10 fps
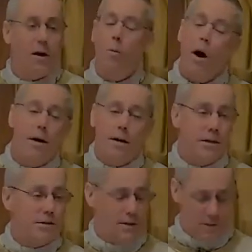wanted
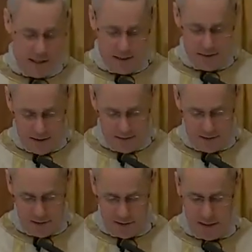as they stayed
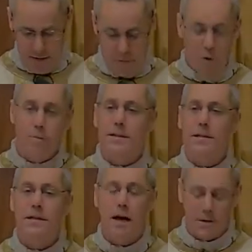in the room and
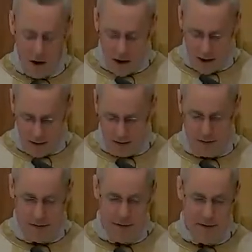did not talk.
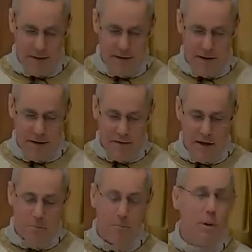
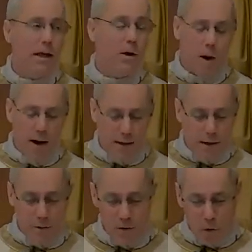They could play
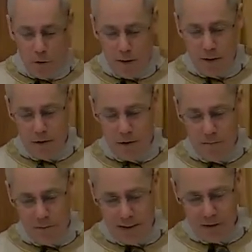quietly with toys
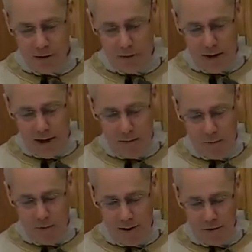and pray as they were
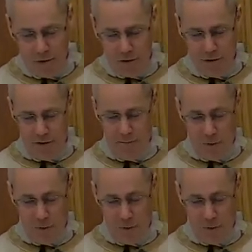able and interested.